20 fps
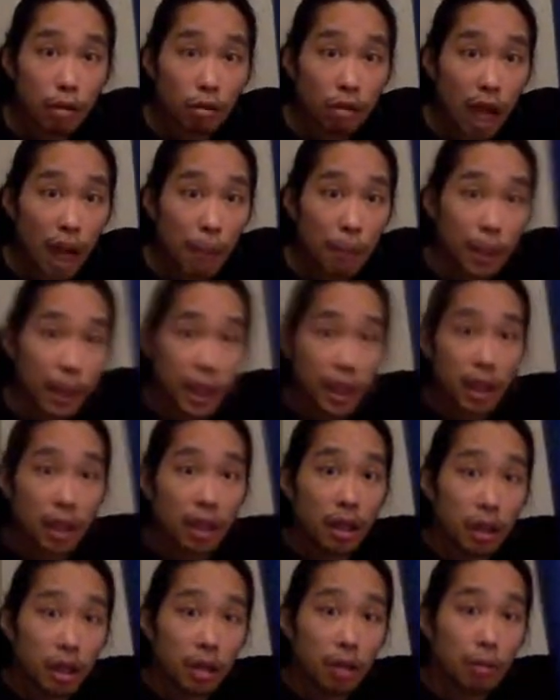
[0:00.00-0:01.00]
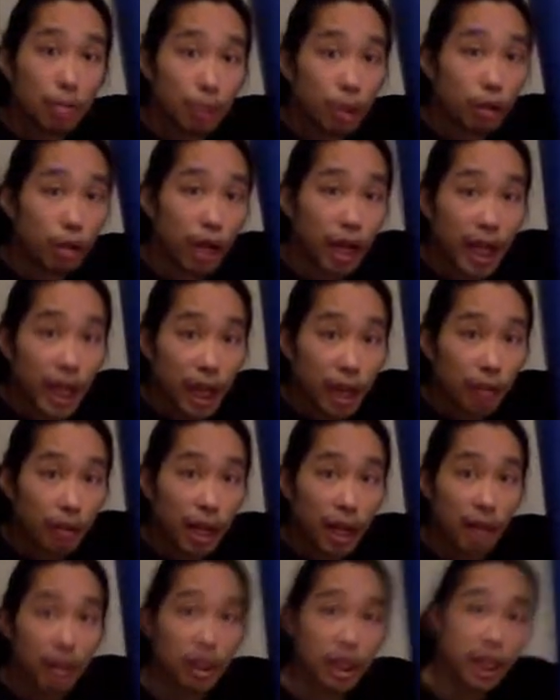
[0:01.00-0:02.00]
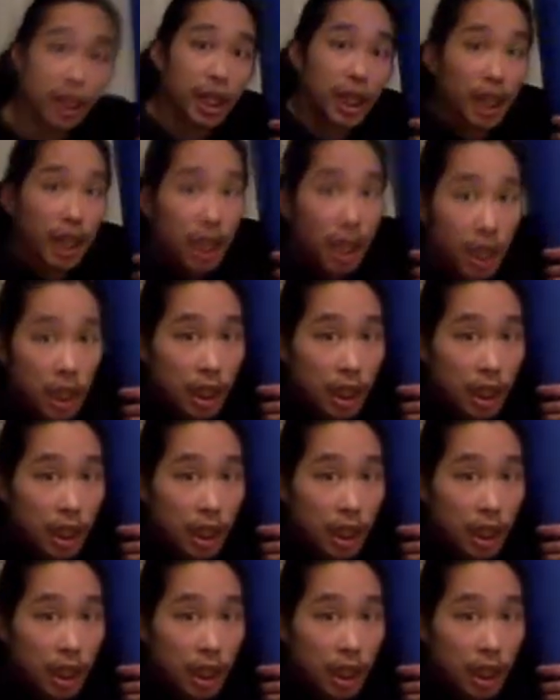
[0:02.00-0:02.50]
wrapping my right leg around it here,